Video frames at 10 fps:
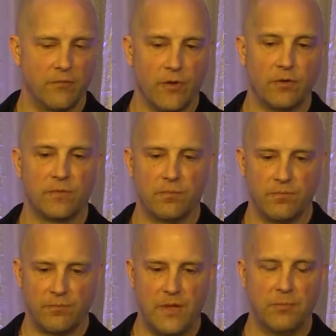those
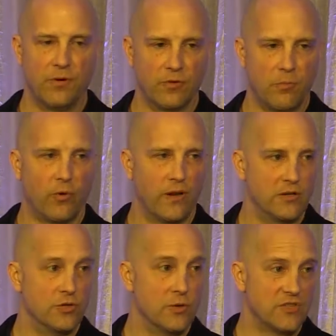people
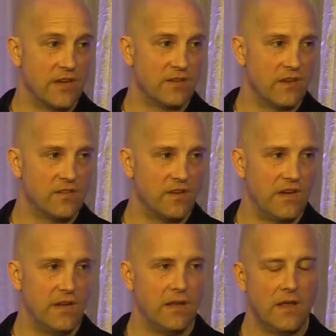reporting Jewish
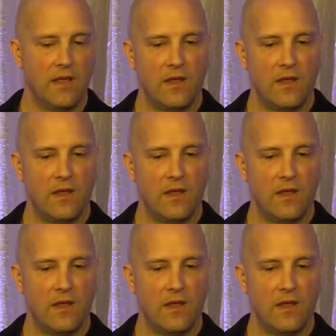ethnicity